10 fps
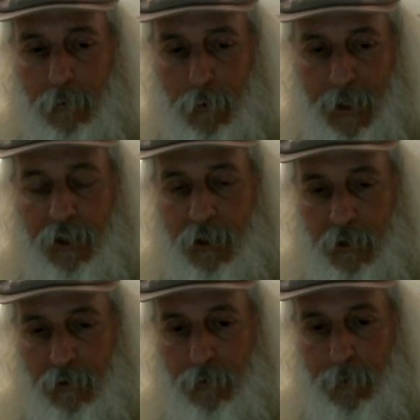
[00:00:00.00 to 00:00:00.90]

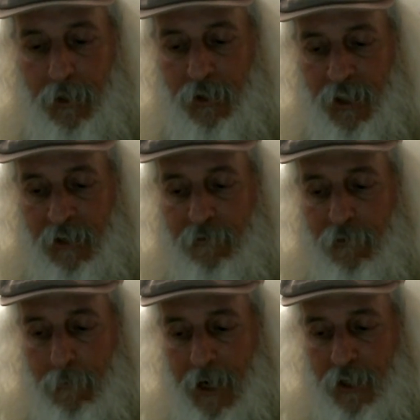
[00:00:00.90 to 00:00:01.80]
research because the
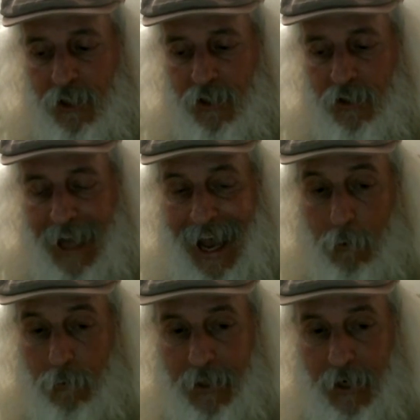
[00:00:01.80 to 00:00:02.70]
information is
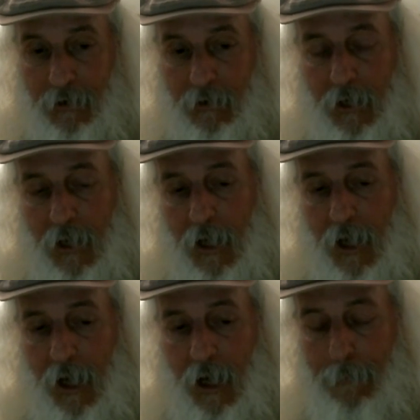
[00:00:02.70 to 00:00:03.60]
out there
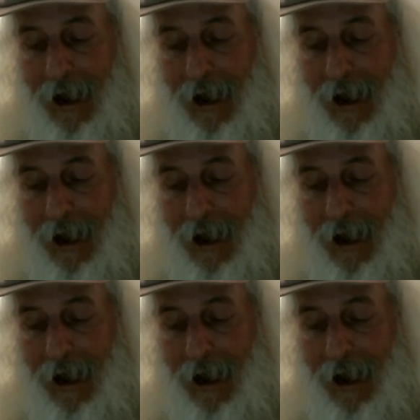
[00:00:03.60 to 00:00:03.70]
about